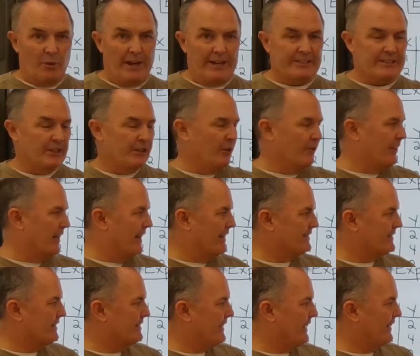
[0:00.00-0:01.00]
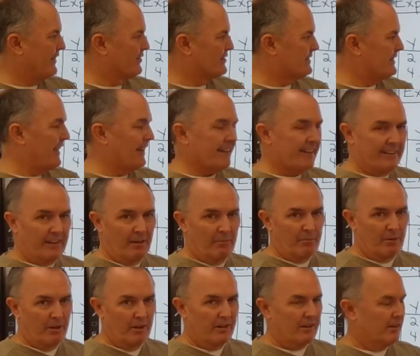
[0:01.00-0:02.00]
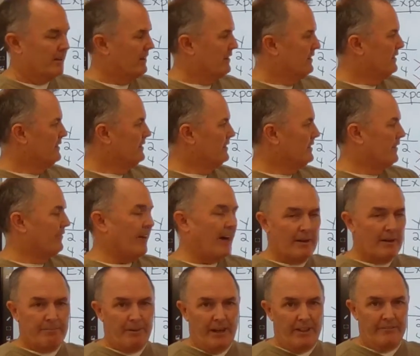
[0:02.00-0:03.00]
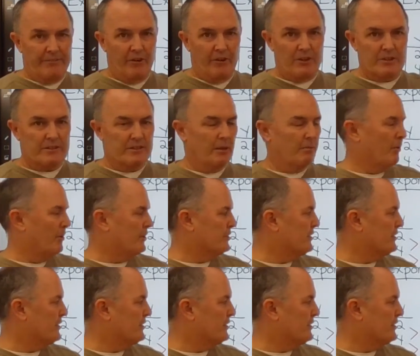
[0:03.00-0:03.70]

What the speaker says: ways to do that is to take your second number divided by the first number.